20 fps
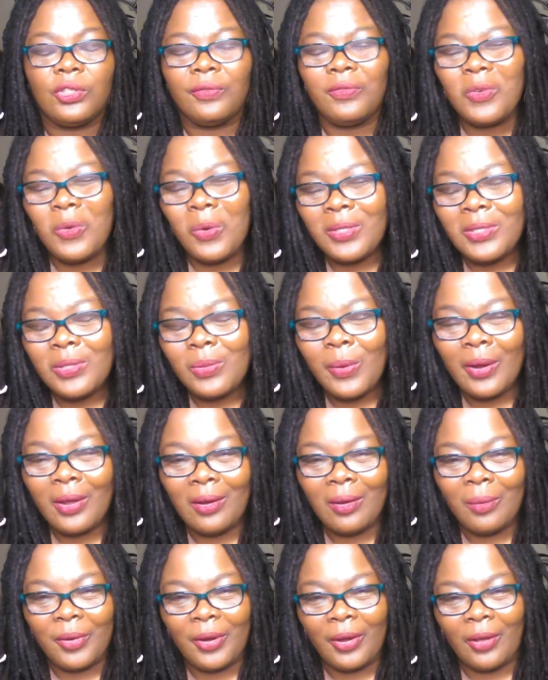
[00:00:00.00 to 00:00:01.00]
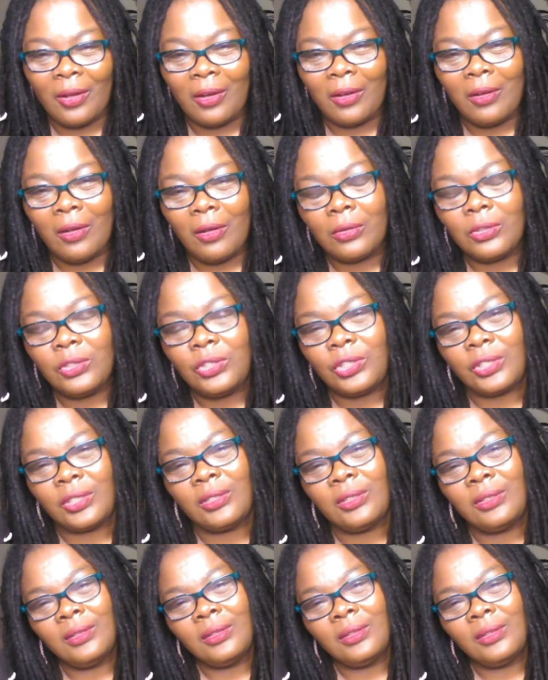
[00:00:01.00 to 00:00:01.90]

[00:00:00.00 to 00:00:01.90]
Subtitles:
Of course, we're gonna bring our culture.